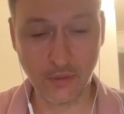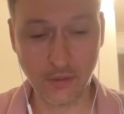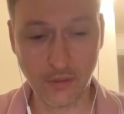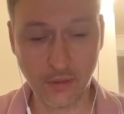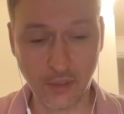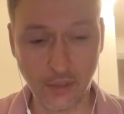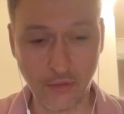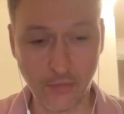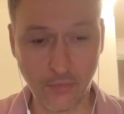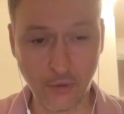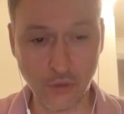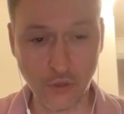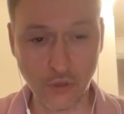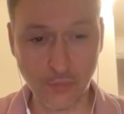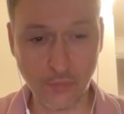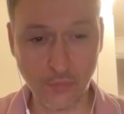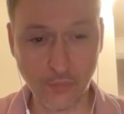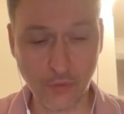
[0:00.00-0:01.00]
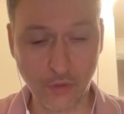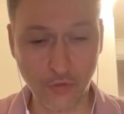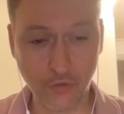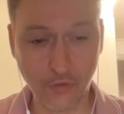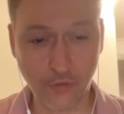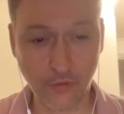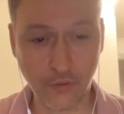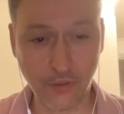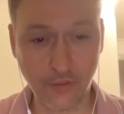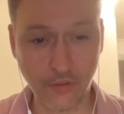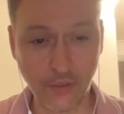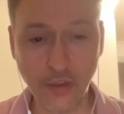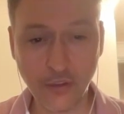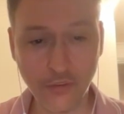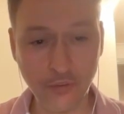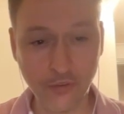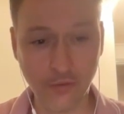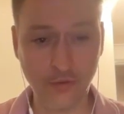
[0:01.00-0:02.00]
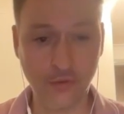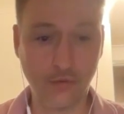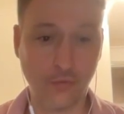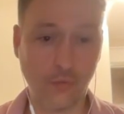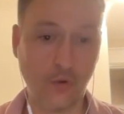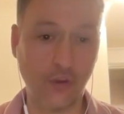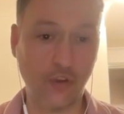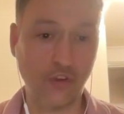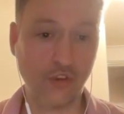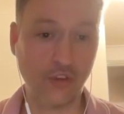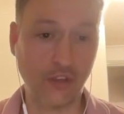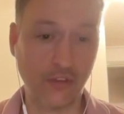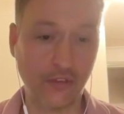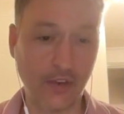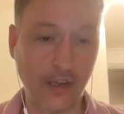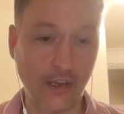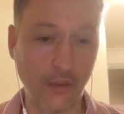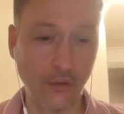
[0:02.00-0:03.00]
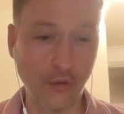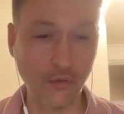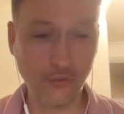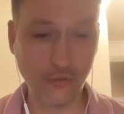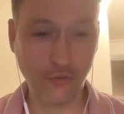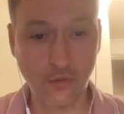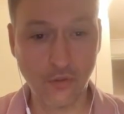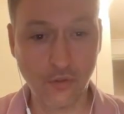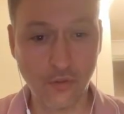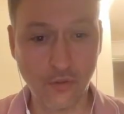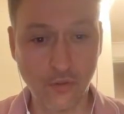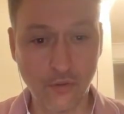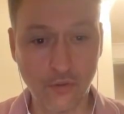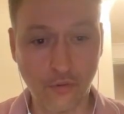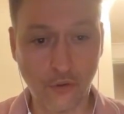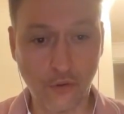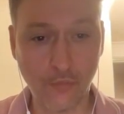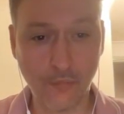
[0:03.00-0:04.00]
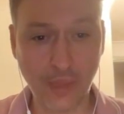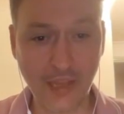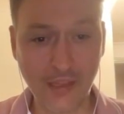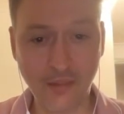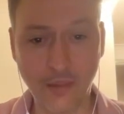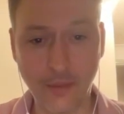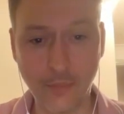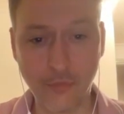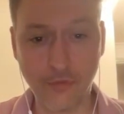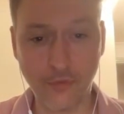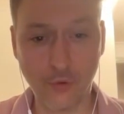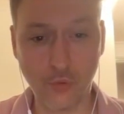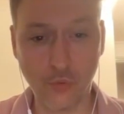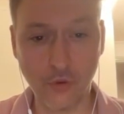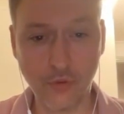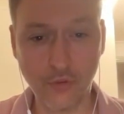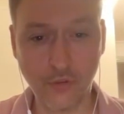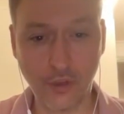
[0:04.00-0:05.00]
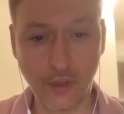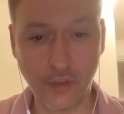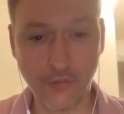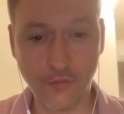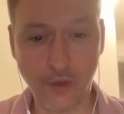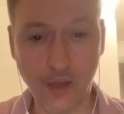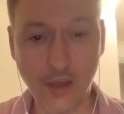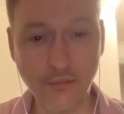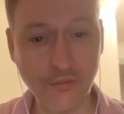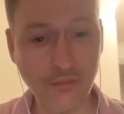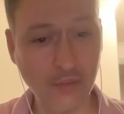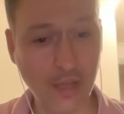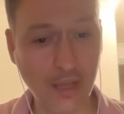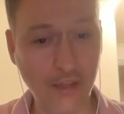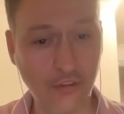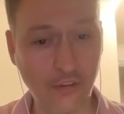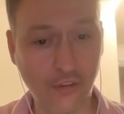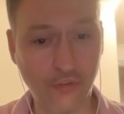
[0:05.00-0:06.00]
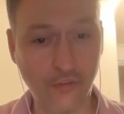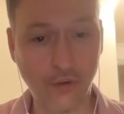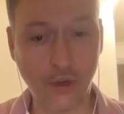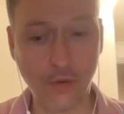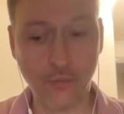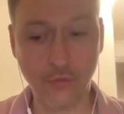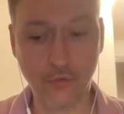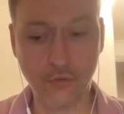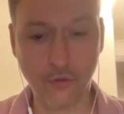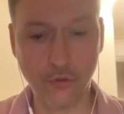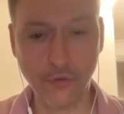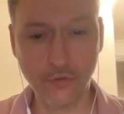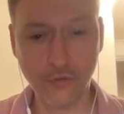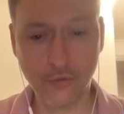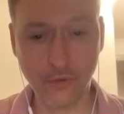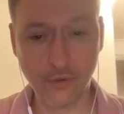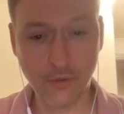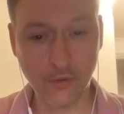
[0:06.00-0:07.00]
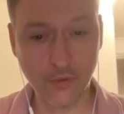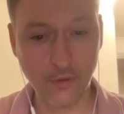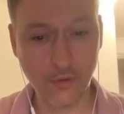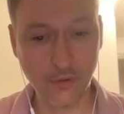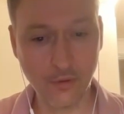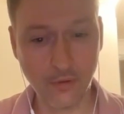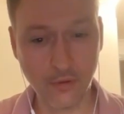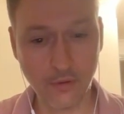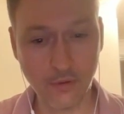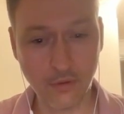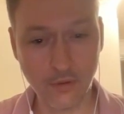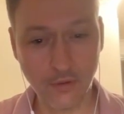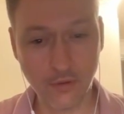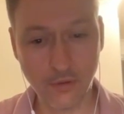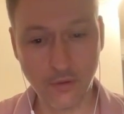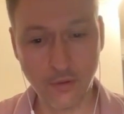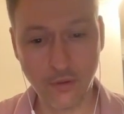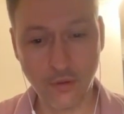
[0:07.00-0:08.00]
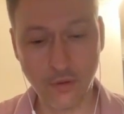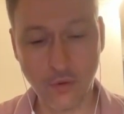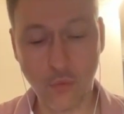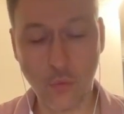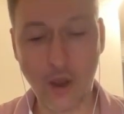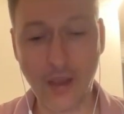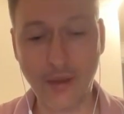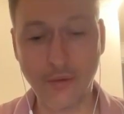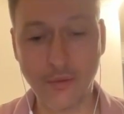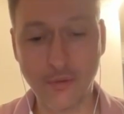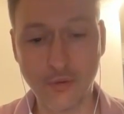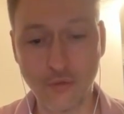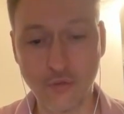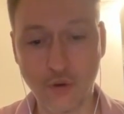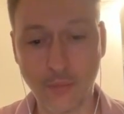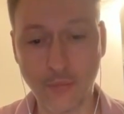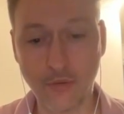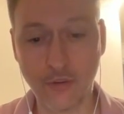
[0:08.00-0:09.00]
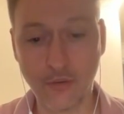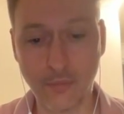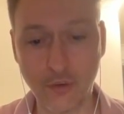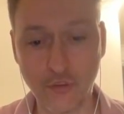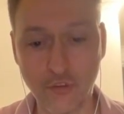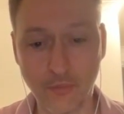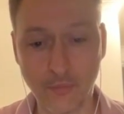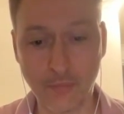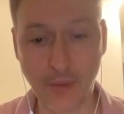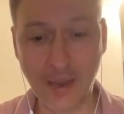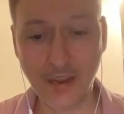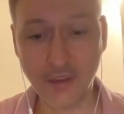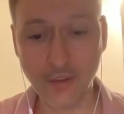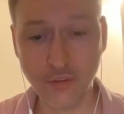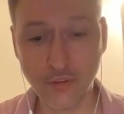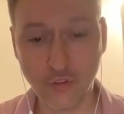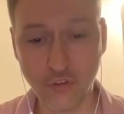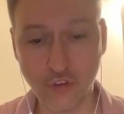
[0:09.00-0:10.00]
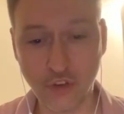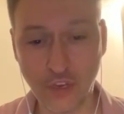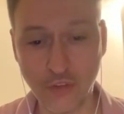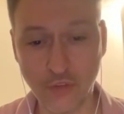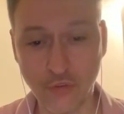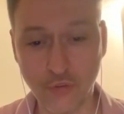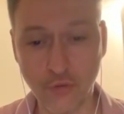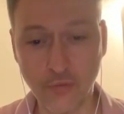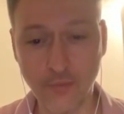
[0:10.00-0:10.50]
his bishop onto c6, which is now loose. So black leaps forward to e5 as his knight was loose. White drops his bishop back to g2.